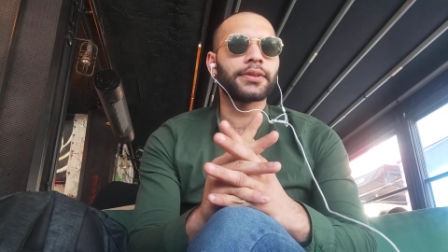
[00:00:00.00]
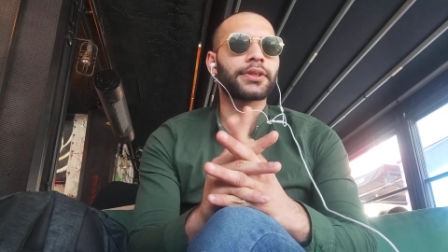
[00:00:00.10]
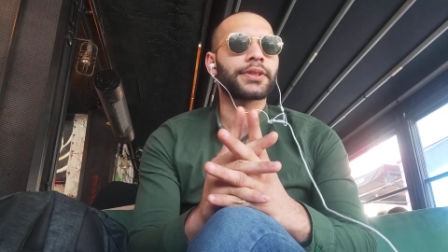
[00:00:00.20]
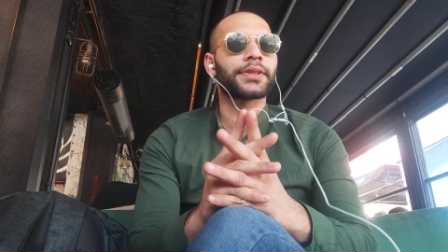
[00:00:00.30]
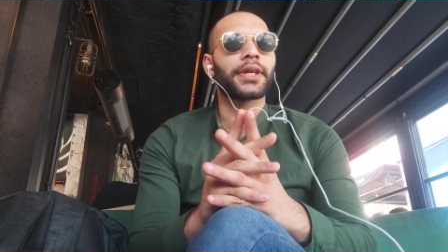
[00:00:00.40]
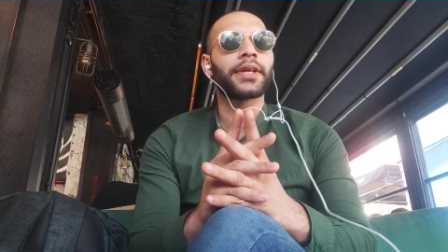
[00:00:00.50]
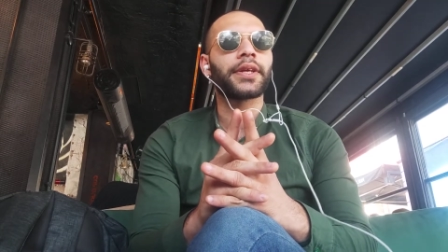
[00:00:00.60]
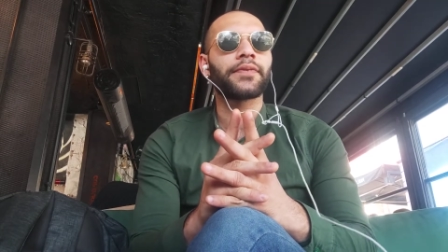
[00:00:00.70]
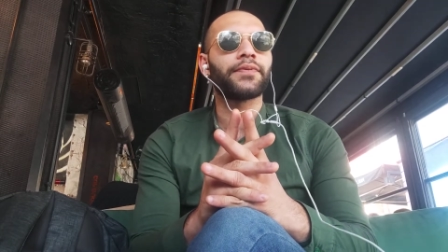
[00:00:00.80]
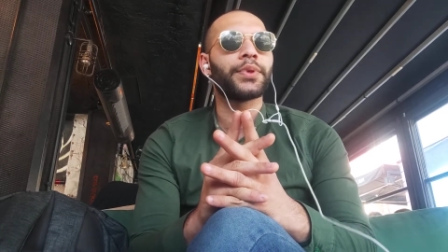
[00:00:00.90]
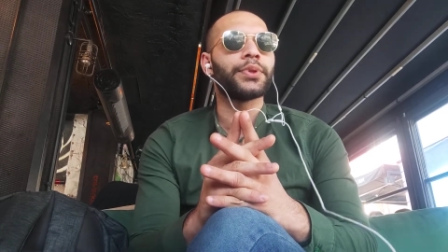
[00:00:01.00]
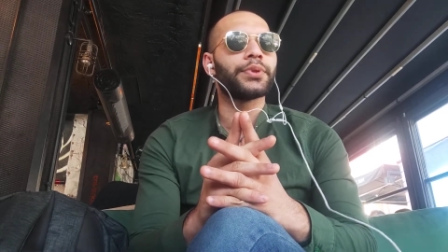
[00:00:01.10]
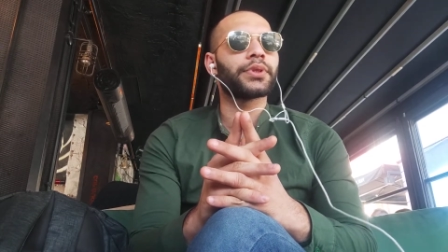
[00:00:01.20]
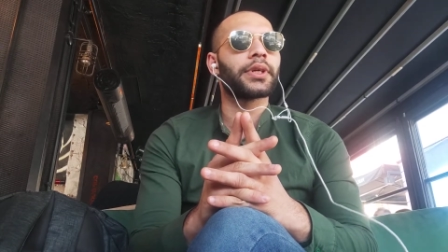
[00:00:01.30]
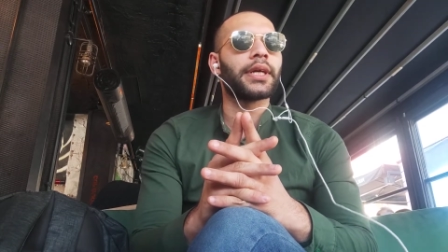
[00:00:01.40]
Just eating
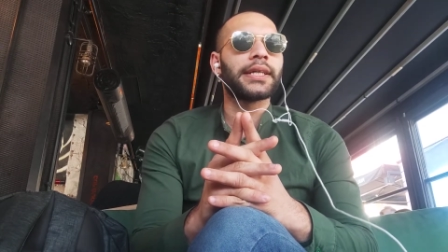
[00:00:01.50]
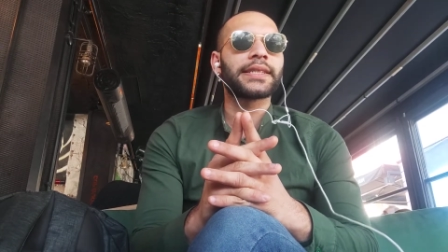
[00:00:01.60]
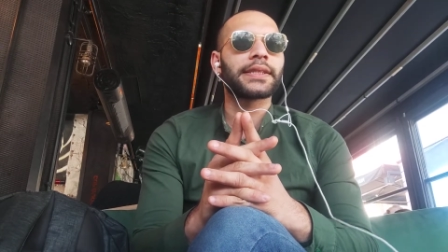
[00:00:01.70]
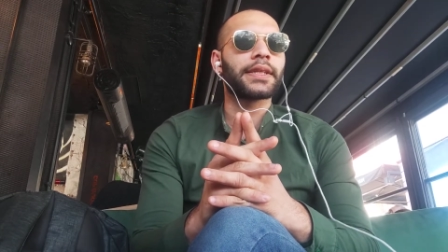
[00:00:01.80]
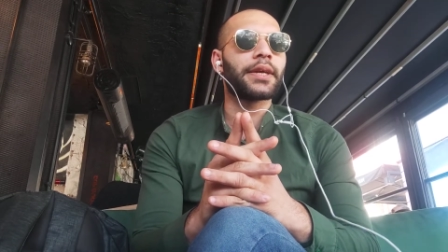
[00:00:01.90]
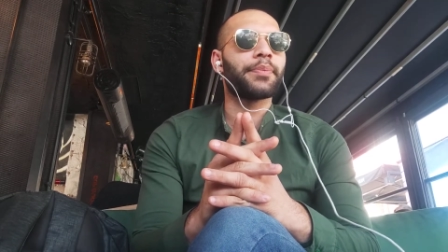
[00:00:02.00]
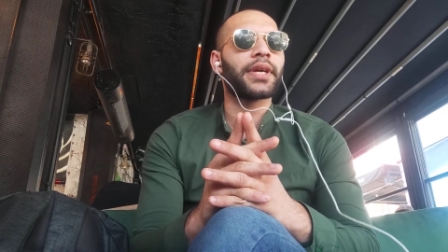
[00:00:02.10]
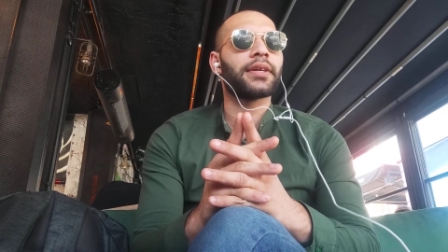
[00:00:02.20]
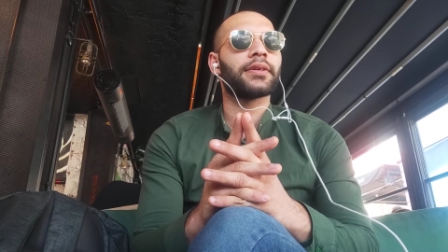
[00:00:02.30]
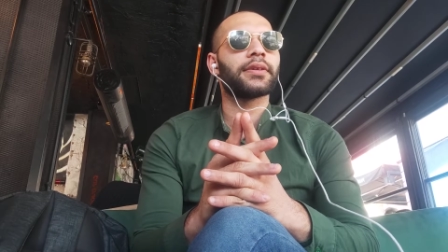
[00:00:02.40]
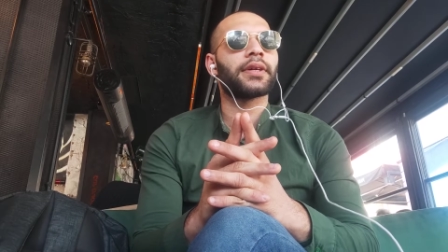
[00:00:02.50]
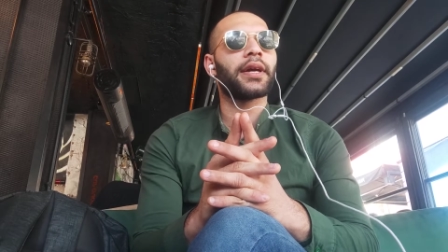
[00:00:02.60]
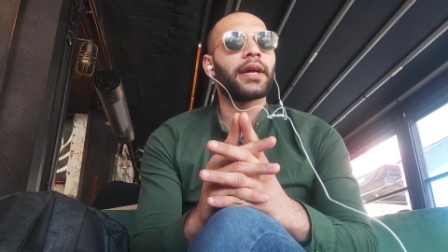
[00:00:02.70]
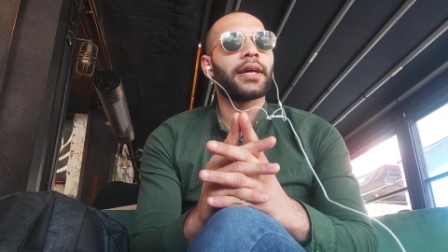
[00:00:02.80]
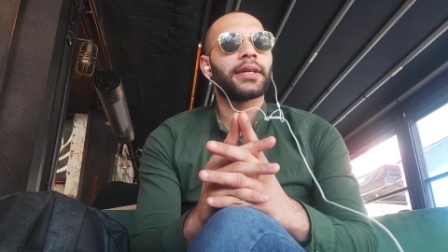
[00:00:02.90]
food, sleeping,
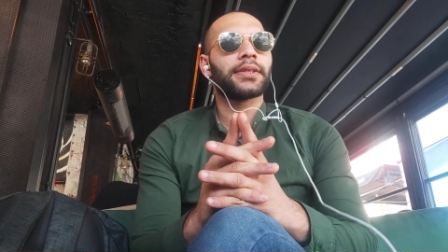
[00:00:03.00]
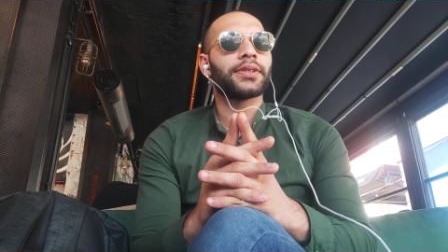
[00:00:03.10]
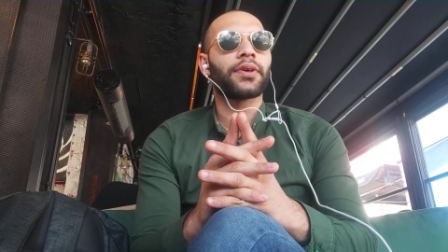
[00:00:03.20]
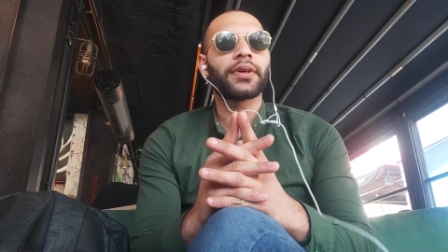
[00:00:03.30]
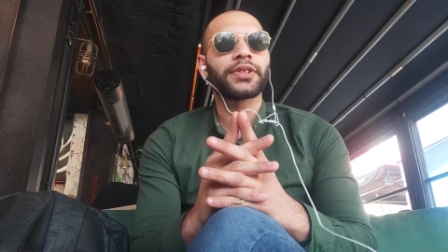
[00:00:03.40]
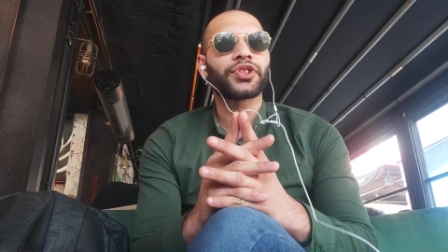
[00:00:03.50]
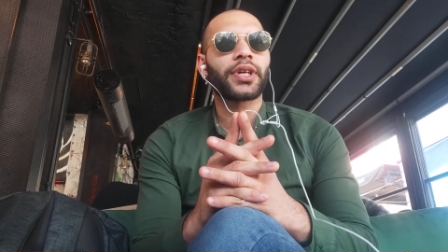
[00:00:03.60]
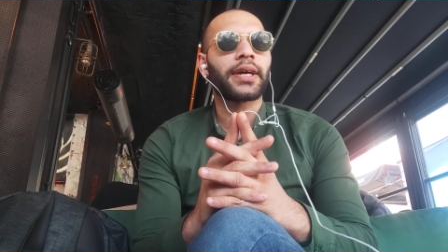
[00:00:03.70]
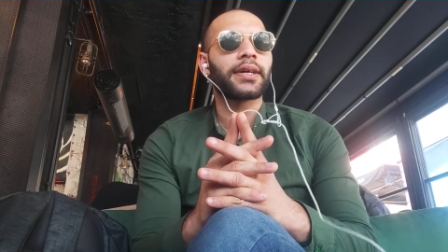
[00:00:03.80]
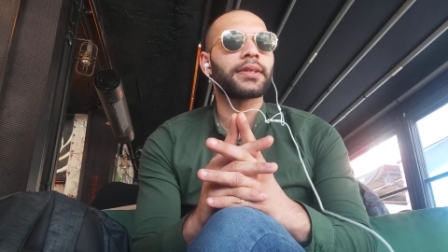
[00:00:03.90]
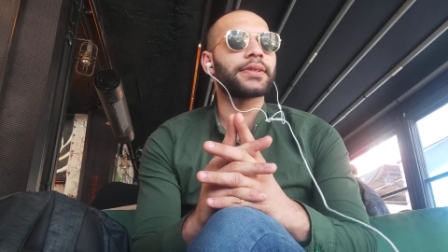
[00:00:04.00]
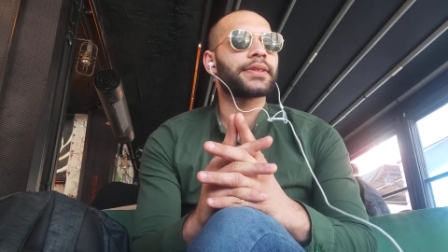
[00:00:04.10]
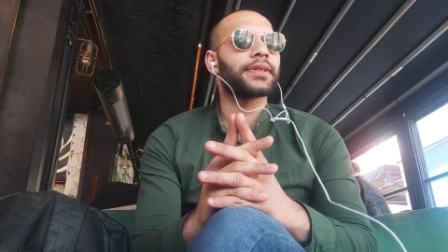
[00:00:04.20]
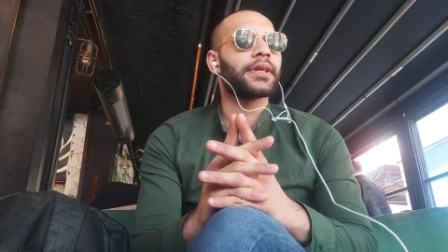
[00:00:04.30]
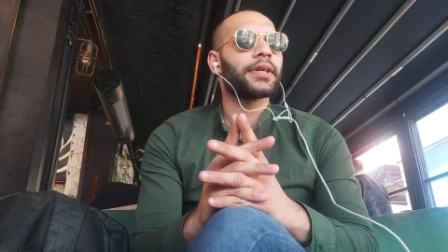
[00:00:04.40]
and doing
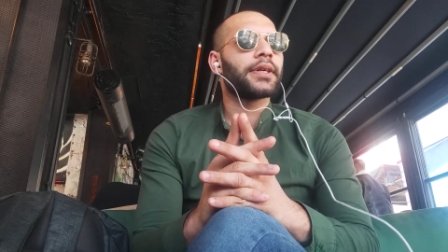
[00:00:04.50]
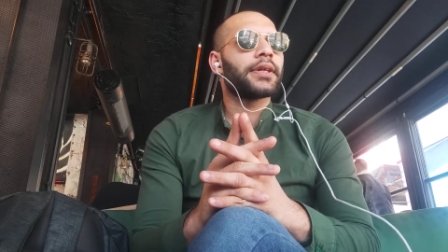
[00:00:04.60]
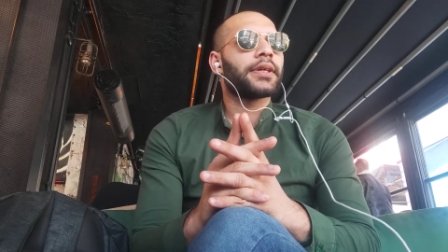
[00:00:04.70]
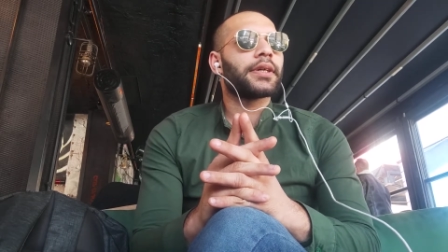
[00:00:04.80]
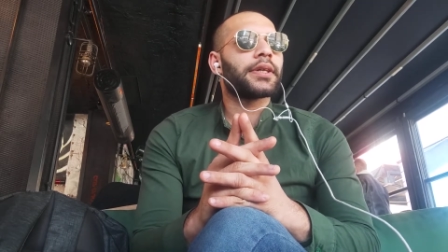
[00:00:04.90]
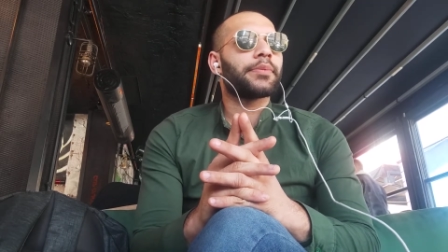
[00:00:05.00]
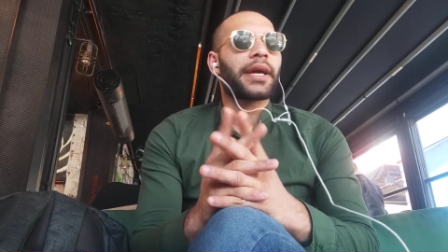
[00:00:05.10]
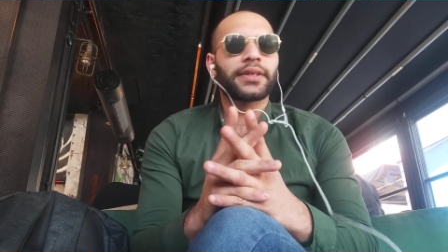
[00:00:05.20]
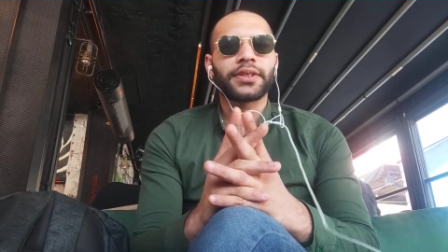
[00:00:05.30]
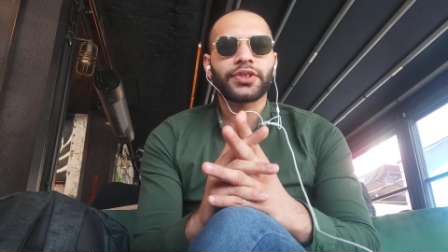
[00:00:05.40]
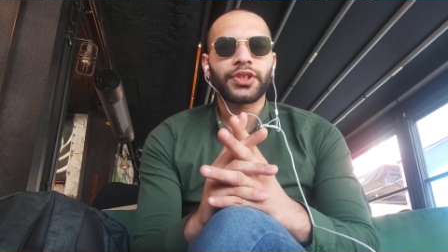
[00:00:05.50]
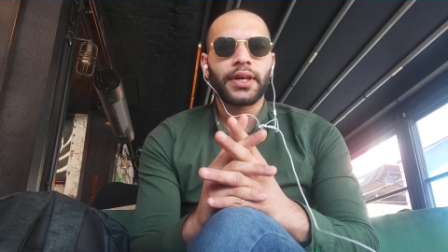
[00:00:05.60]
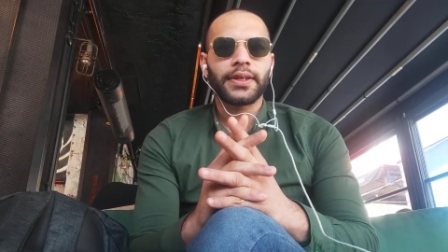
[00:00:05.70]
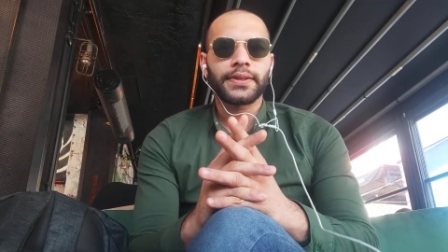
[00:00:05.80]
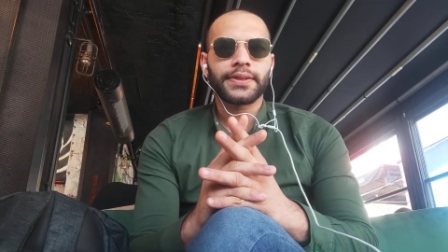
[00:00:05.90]
childs, making
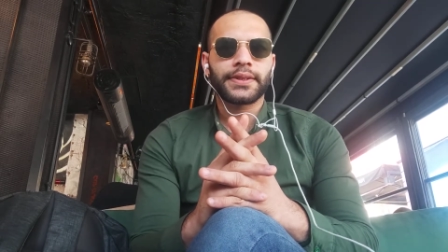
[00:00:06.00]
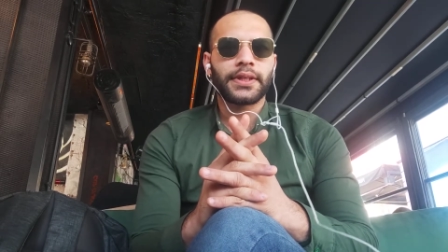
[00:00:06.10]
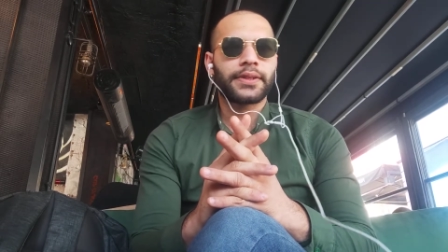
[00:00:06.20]
childs,